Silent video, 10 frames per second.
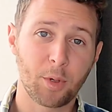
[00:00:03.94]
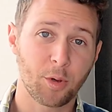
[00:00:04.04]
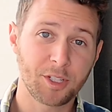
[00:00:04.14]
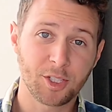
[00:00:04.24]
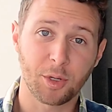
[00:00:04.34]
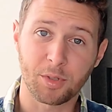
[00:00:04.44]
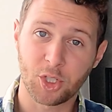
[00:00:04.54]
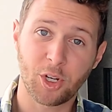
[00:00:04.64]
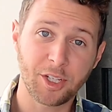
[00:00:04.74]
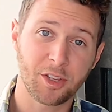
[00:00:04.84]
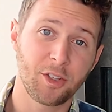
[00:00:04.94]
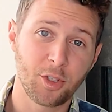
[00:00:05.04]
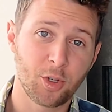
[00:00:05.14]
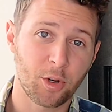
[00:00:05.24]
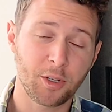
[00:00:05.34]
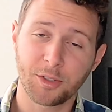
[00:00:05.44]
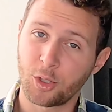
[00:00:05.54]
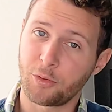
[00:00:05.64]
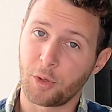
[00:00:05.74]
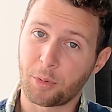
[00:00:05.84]
I'm going to jump straight into the tutorial,
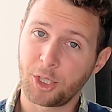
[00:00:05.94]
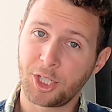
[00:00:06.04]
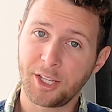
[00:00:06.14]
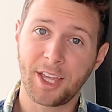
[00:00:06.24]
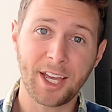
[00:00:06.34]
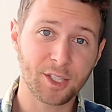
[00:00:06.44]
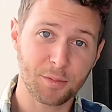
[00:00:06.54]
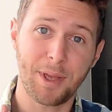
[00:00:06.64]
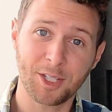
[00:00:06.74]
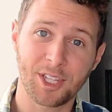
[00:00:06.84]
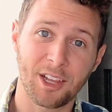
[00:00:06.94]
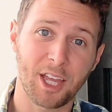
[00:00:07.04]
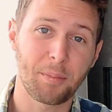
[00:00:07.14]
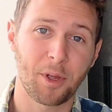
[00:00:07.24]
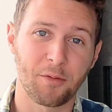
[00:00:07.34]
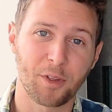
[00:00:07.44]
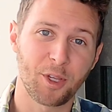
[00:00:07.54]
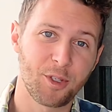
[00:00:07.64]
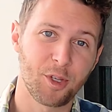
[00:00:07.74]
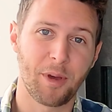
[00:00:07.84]
so if you appreciate that, smash that like button for
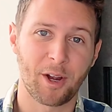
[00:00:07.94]
the YouTube